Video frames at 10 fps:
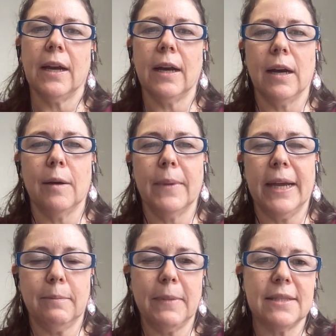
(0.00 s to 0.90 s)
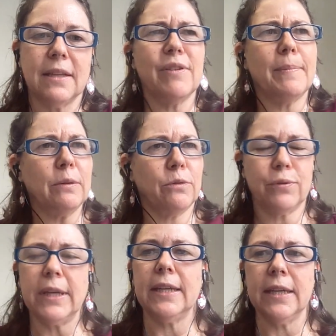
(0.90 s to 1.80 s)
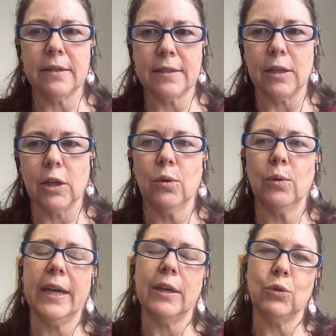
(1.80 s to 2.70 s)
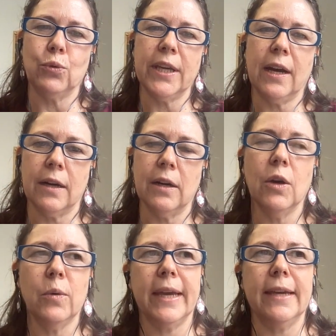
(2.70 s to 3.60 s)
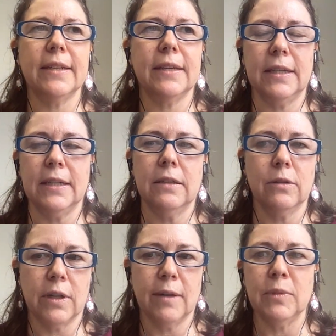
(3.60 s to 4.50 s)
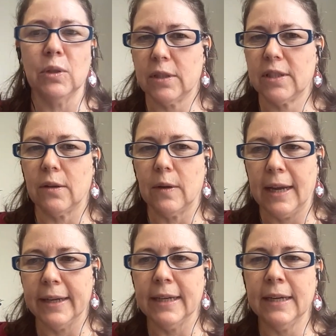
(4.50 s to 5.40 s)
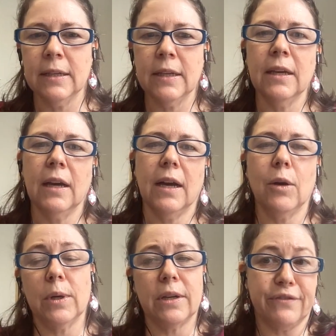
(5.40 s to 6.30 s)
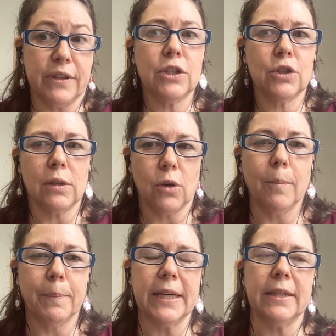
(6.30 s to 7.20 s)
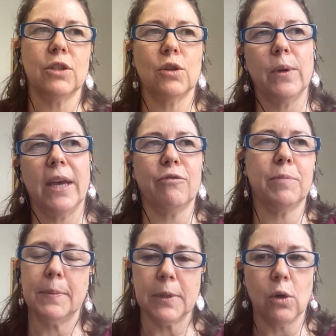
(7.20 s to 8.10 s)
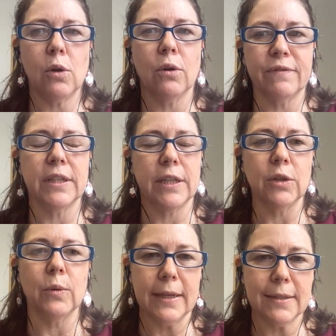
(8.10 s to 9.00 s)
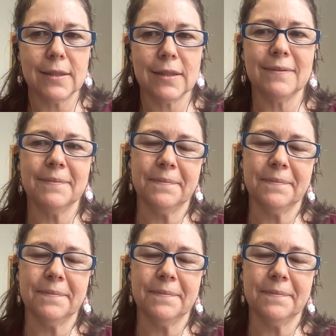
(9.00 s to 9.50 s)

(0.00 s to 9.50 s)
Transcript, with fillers: Um, and myself about three years ago, and we are located in Durham, North Carolina. Uh, we're a virtual company, so we have people all over the U S.